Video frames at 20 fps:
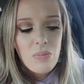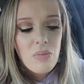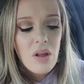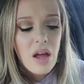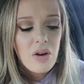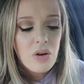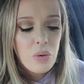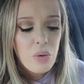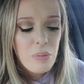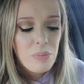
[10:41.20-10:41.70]

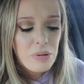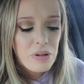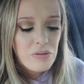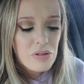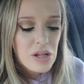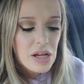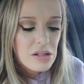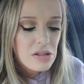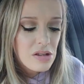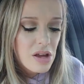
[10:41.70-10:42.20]
I don't know what beef
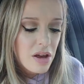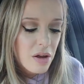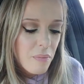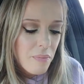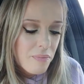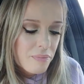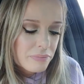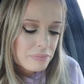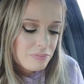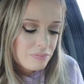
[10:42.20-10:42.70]
tastes like.
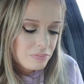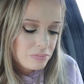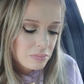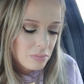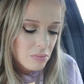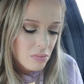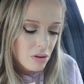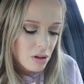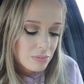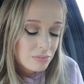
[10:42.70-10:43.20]

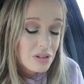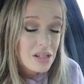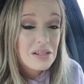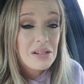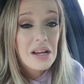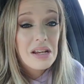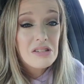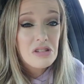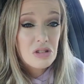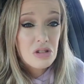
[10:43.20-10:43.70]
It
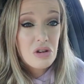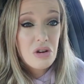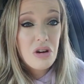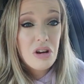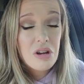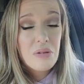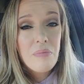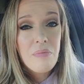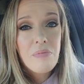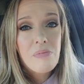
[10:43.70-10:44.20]
tastes
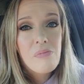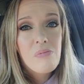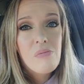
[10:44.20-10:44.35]
good.